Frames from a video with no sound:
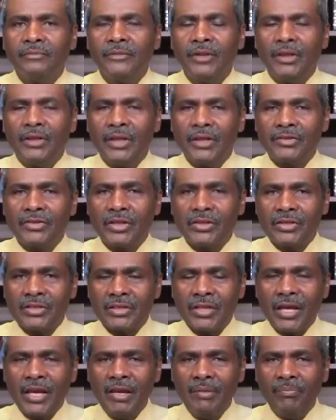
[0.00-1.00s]
And that's the
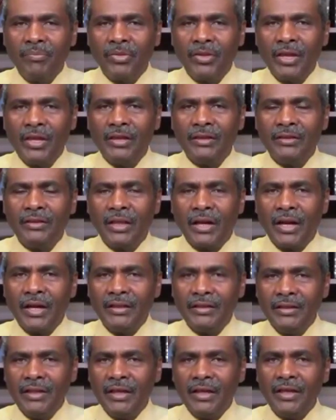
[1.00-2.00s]
same thing that
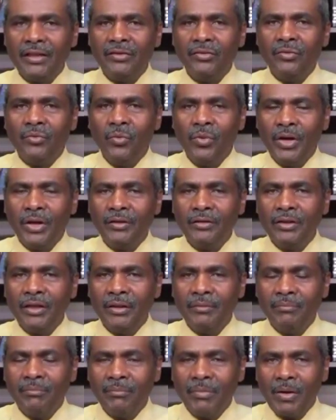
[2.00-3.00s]
I did with
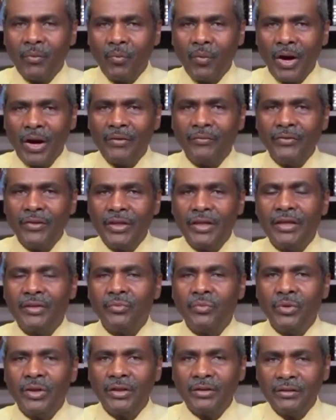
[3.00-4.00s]
and my wife
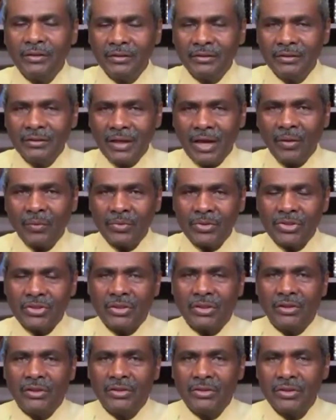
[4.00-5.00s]
did with our
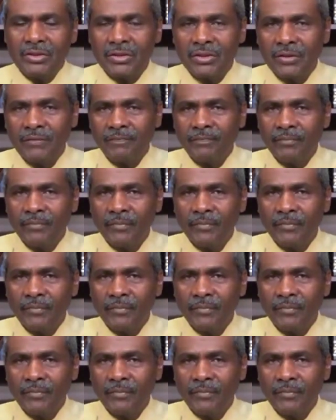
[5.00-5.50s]
sons.